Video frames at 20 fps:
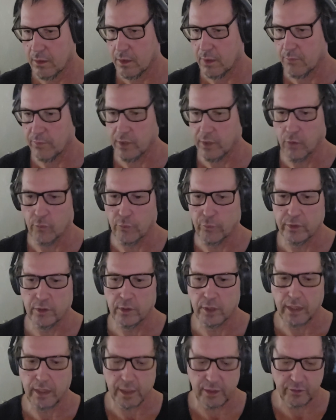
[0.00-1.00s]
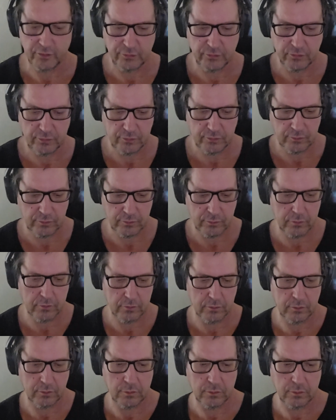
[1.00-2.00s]
We don't realize
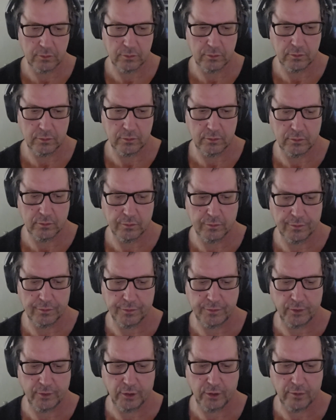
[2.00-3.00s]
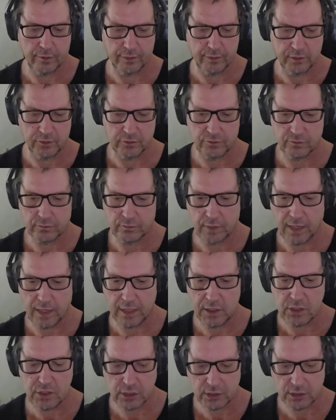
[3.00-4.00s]
that there are these
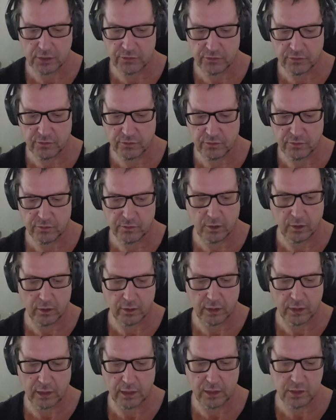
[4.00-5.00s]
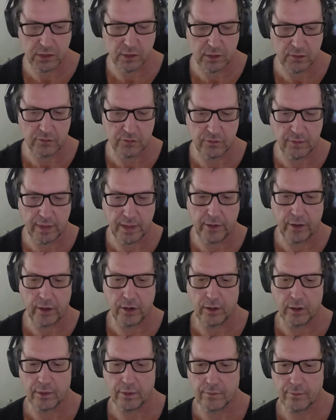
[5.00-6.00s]
agents, these dark agents that
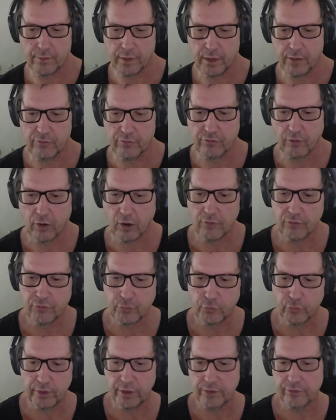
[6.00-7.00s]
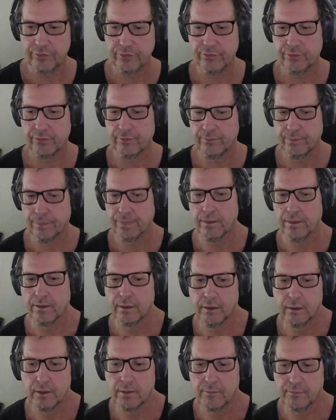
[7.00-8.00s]
are involved with
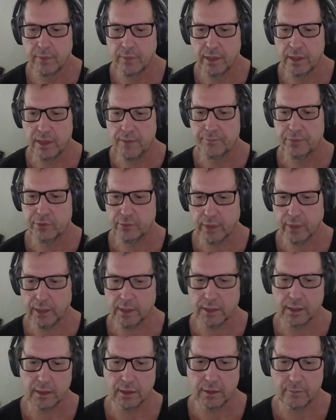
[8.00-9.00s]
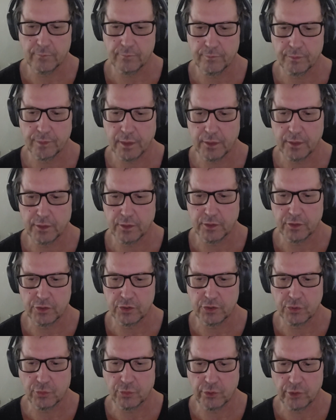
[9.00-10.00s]
manipulating and
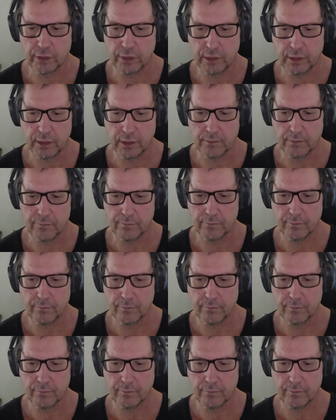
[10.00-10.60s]
contorting